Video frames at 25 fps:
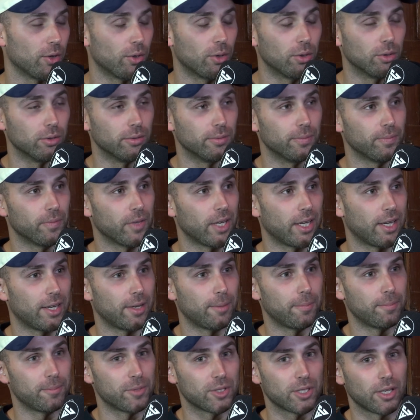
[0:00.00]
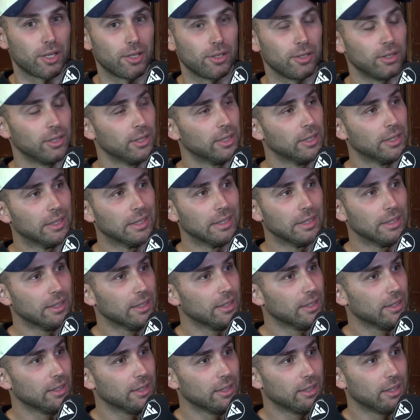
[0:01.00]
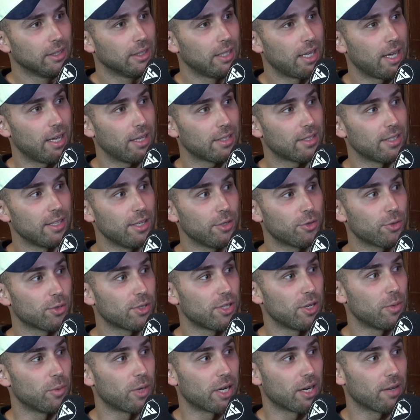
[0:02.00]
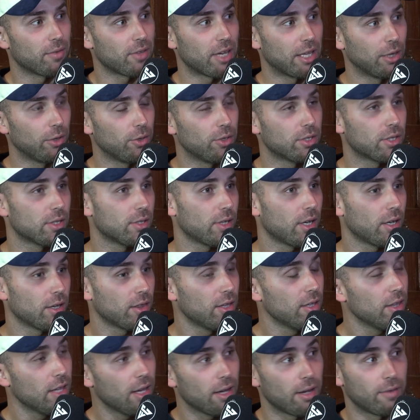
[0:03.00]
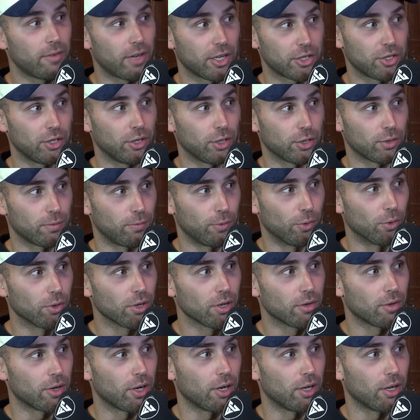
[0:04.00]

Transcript: at all. Yeah. Um, so yeah, it's an interesting one. If they lose, I think that I've actually lost four in a